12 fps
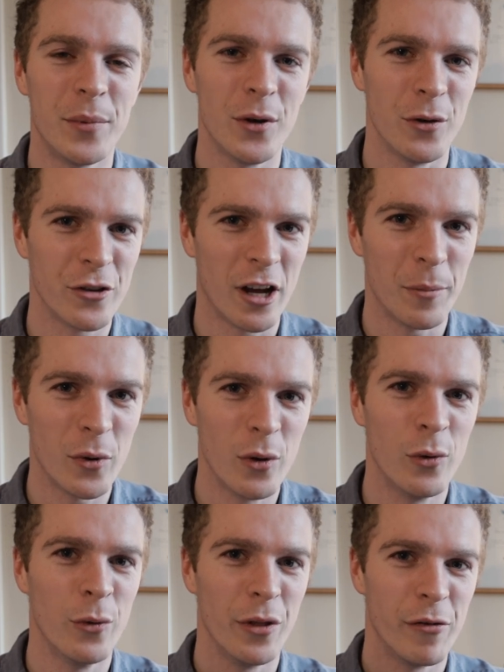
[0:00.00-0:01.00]
pulls up
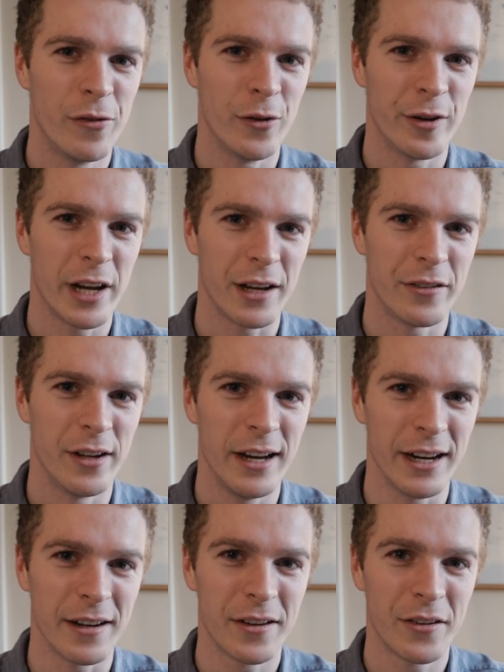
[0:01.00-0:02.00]
all the full text
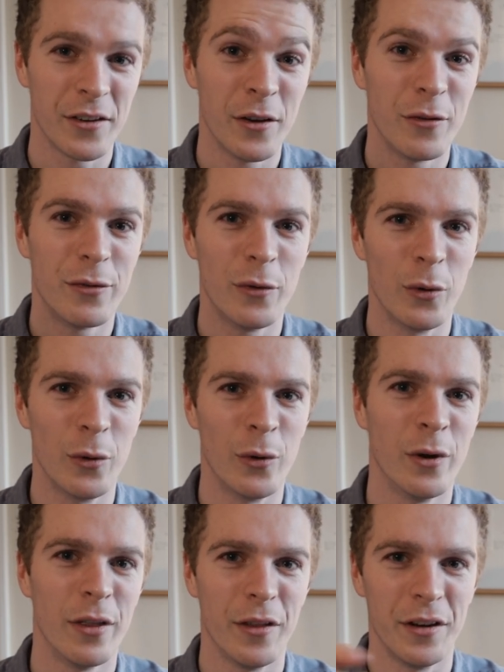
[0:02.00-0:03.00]
links for
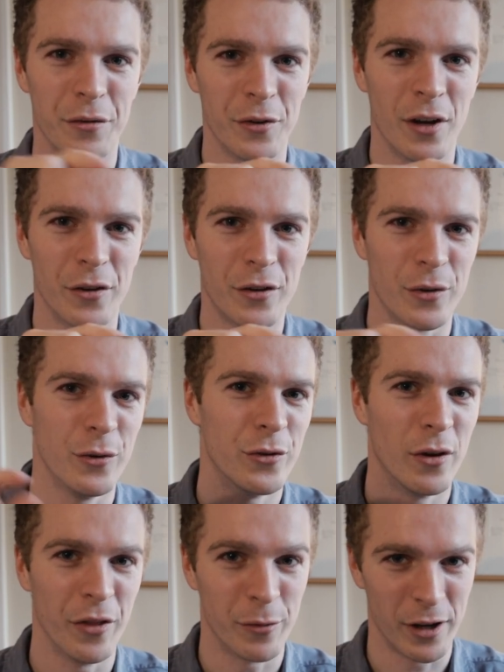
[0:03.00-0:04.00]
the different articles
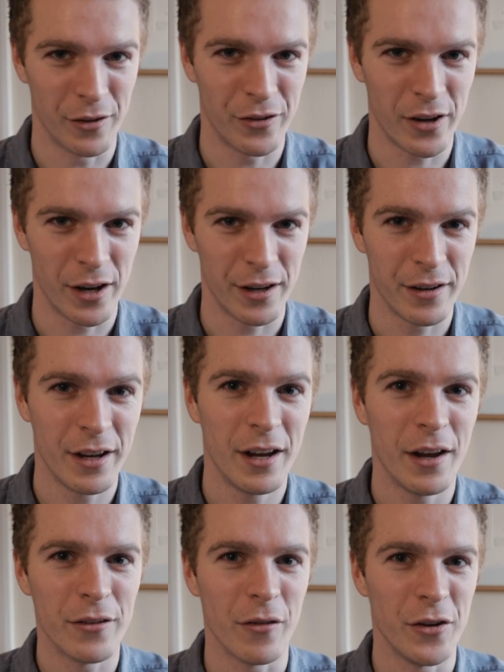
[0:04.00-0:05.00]
on the right hand side
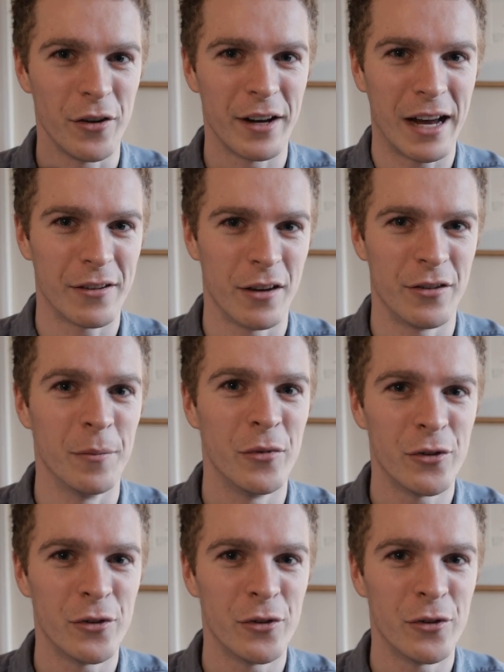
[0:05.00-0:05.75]
so that you can access them